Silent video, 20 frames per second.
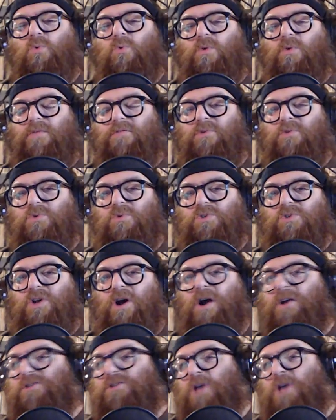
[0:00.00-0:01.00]
who reviews
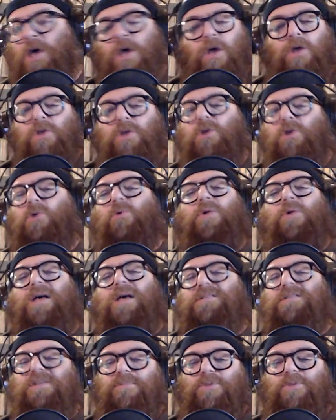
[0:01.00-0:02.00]
cars, you don't
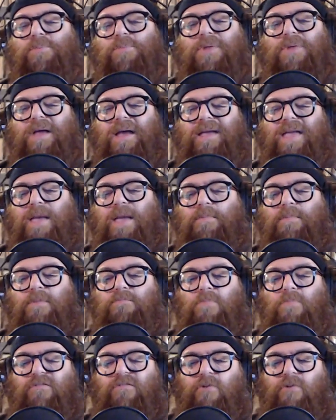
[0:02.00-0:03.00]
ask them to play a game
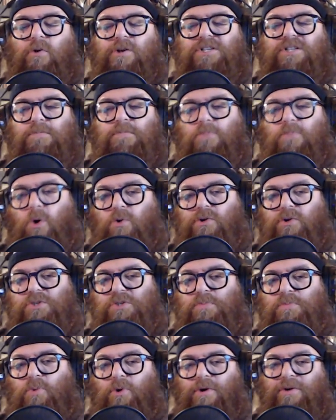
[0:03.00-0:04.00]
of Forza
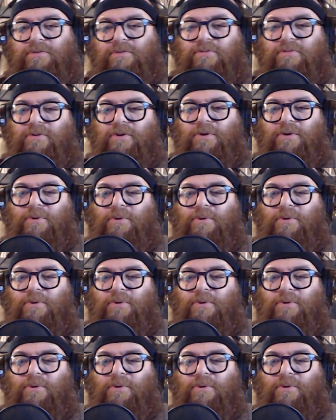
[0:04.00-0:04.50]
Motorsport,